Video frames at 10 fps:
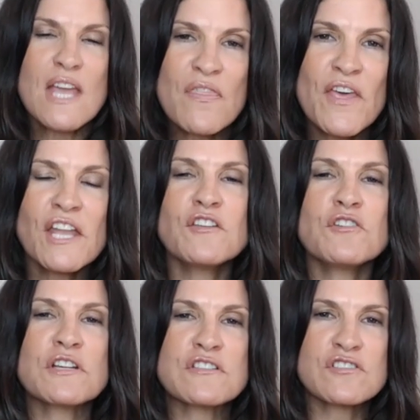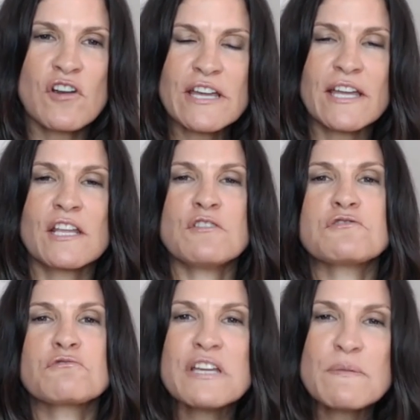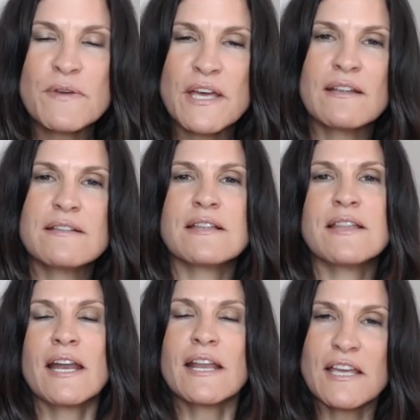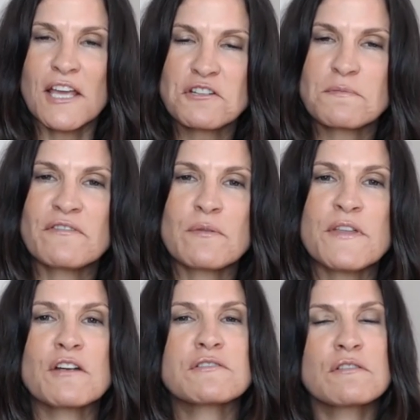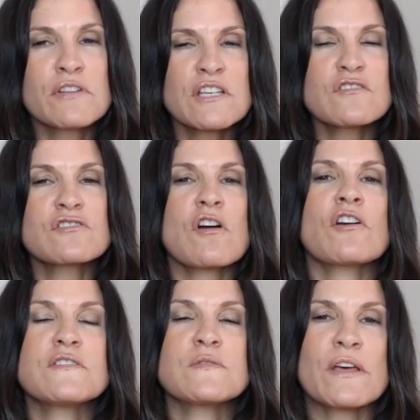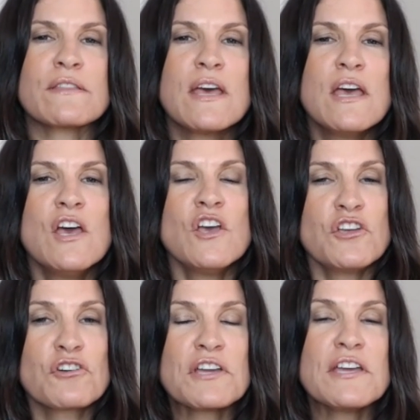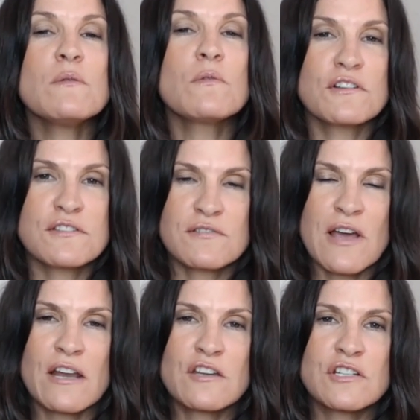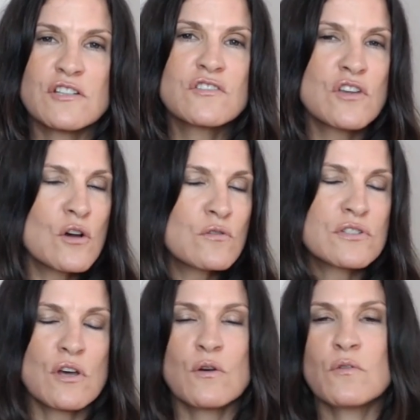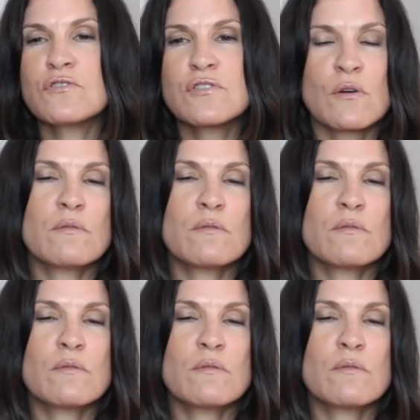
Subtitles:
And then you can start getting those repins and that engagement from there. So it really starts with your keyword strategy. So important